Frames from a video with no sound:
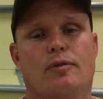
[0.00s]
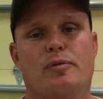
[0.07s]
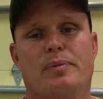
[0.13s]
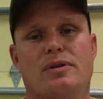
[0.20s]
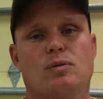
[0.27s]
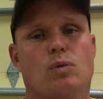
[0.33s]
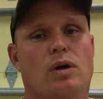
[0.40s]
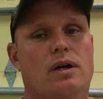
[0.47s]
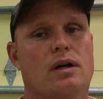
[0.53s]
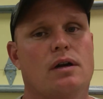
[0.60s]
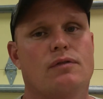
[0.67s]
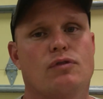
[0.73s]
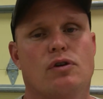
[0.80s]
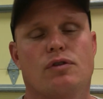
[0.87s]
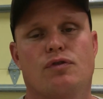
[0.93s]
We've been working on
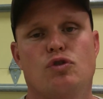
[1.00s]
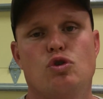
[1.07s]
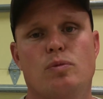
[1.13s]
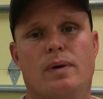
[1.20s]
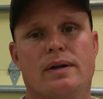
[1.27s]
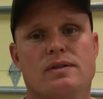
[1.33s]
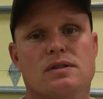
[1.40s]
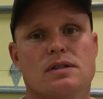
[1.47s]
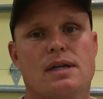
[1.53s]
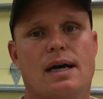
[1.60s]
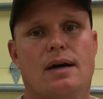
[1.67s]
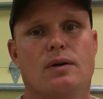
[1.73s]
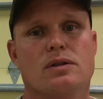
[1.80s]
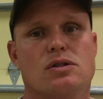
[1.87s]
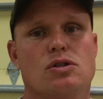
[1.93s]
it for a few months
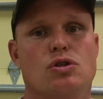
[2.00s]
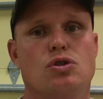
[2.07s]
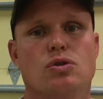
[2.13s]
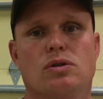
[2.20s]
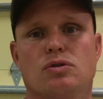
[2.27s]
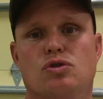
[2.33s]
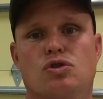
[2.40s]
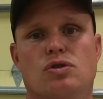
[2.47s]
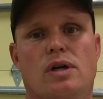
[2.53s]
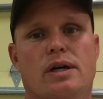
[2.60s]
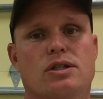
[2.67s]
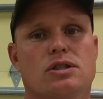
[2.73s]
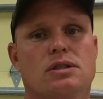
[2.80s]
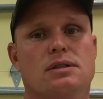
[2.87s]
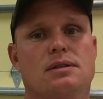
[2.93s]
now. It's a new
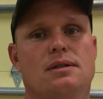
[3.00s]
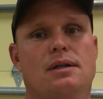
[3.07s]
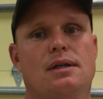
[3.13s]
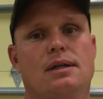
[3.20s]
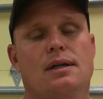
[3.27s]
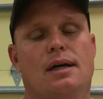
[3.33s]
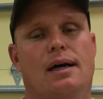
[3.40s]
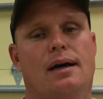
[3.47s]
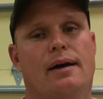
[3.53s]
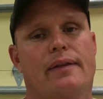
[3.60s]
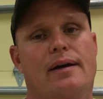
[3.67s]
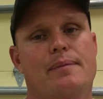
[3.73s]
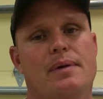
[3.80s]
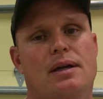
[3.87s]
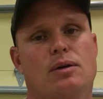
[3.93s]
construction.
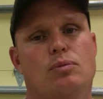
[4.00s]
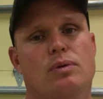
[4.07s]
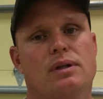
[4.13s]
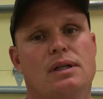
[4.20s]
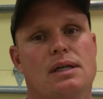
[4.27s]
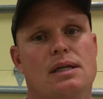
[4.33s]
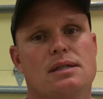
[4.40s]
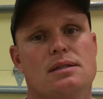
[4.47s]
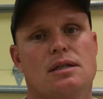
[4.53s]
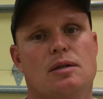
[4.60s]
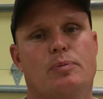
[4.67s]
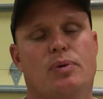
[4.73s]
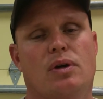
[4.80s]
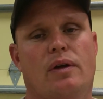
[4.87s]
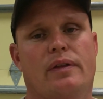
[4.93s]
That made it really easy to
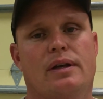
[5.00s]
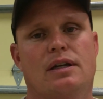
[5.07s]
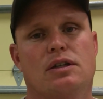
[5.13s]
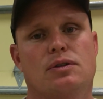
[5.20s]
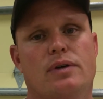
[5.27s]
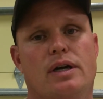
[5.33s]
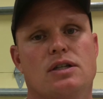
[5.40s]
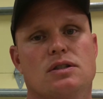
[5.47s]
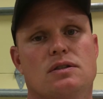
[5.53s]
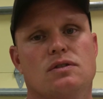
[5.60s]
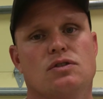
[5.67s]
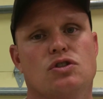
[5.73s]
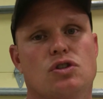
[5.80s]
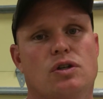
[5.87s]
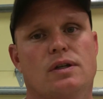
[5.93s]
put all the integration
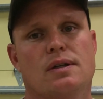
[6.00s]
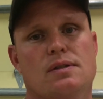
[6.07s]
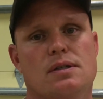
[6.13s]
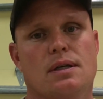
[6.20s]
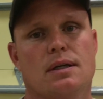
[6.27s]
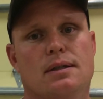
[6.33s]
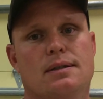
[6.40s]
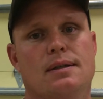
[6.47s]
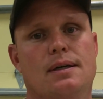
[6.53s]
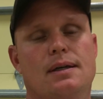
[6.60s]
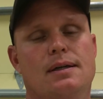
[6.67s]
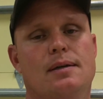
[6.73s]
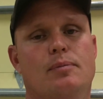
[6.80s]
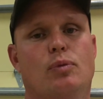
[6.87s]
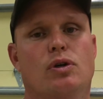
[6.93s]
circuits in,
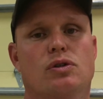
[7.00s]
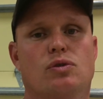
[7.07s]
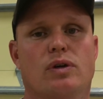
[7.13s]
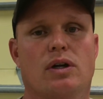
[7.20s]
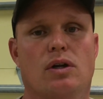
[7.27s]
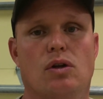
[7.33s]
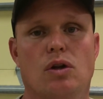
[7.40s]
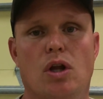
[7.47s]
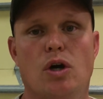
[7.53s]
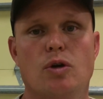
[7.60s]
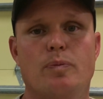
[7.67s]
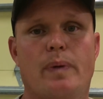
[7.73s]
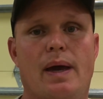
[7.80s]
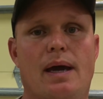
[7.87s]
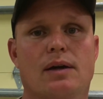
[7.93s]
put critical
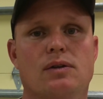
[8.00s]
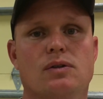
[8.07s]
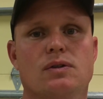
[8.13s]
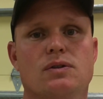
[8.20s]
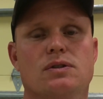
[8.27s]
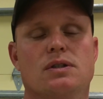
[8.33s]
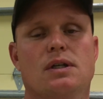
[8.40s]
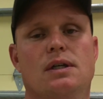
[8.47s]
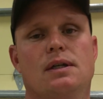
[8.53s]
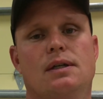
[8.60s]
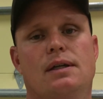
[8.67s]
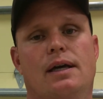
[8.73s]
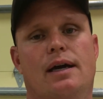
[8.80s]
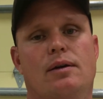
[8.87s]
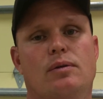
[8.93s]
load panels,
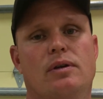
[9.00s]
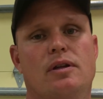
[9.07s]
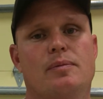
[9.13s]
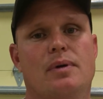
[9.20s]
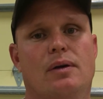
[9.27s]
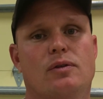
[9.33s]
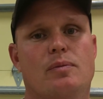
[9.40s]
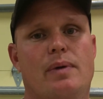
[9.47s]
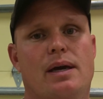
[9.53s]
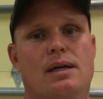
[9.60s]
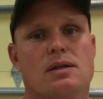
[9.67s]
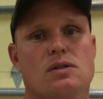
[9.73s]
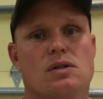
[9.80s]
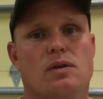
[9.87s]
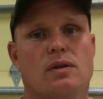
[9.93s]
and really be able to make
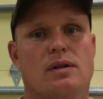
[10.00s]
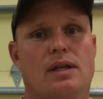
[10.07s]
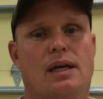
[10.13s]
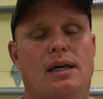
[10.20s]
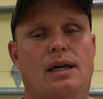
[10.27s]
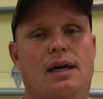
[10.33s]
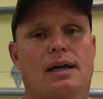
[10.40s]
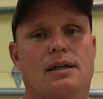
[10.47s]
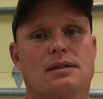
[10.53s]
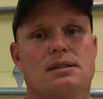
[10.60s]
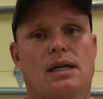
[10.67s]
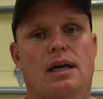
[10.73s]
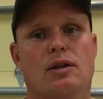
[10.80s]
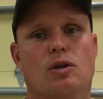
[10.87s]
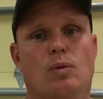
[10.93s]
it so that they could kind of
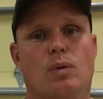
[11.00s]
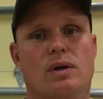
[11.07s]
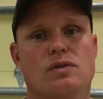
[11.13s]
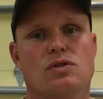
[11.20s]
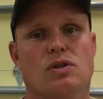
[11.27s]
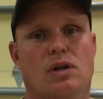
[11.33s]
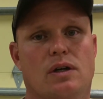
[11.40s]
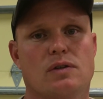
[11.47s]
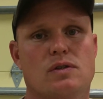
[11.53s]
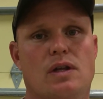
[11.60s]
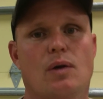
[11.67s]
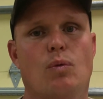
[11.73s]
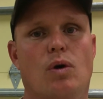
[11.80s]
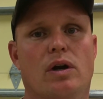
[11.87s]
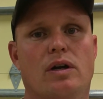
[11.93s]
tailor what circuits they
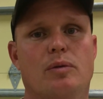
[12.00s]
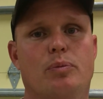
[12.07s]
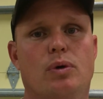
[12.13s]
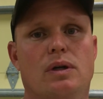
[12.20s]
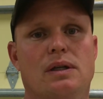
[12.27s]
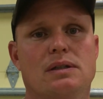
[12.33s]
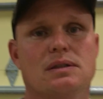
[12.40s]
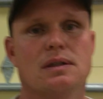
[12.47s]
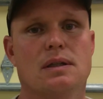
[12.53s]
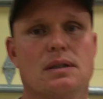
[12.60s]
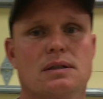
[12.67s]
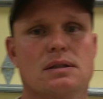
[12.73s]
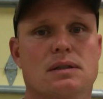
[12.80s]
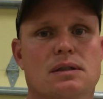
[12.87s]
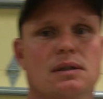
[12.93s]
wanted to put into
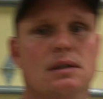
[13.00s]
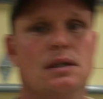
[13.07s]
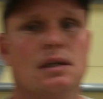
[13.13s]
this.